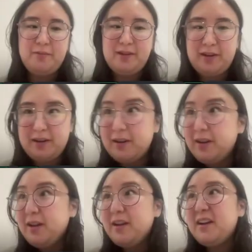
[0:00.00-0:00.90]
when you're
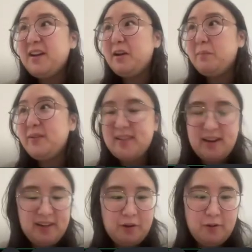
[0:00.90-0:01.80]

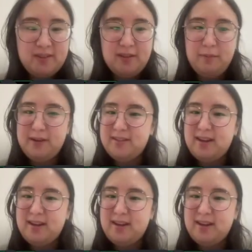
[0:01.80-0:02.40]
designing a course syllabus.